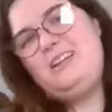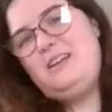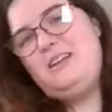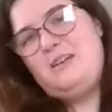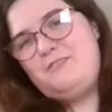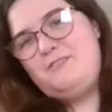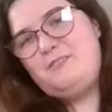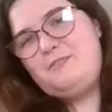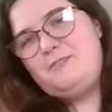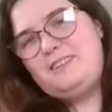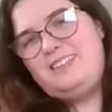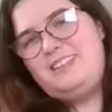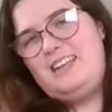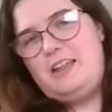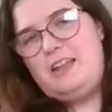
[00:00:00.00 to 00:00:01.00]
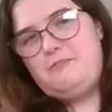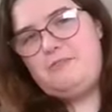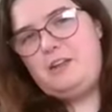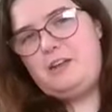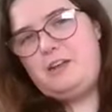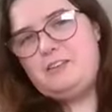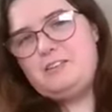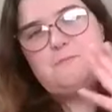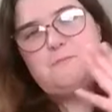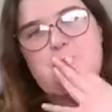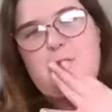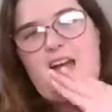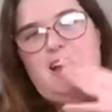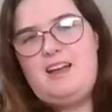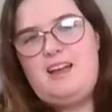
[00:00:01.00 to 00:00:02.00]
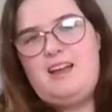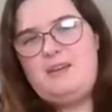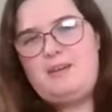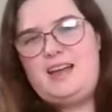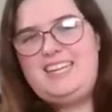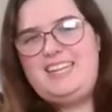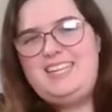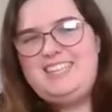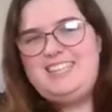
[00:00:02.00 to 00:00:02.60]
Bye everyone, love you lots. Bye.